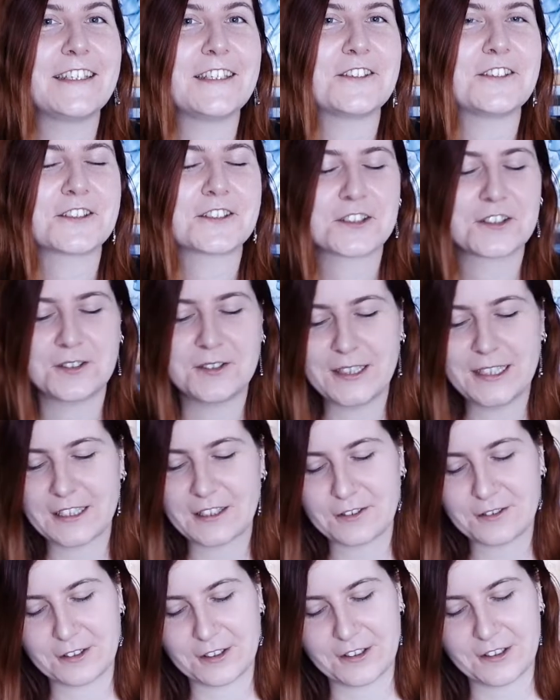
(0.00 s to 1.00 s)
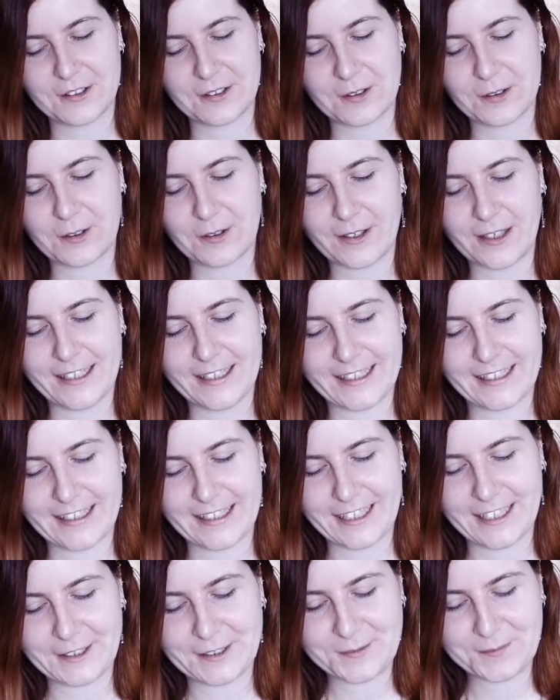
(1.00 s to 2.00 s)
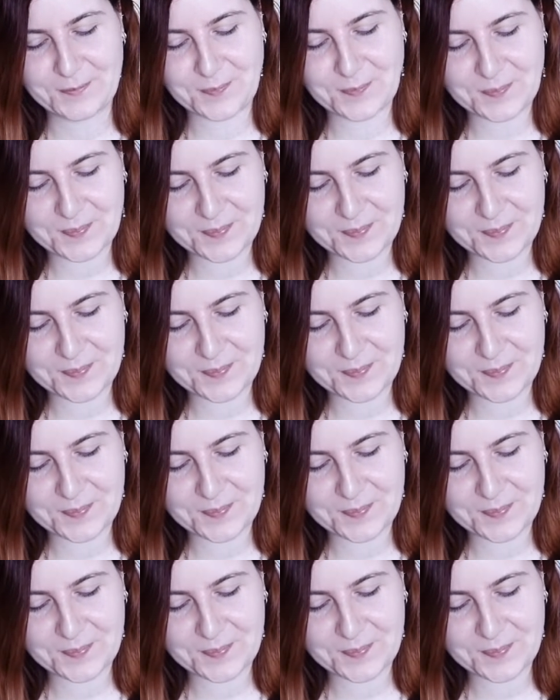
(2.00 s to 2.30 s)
year's Koreadathon already here.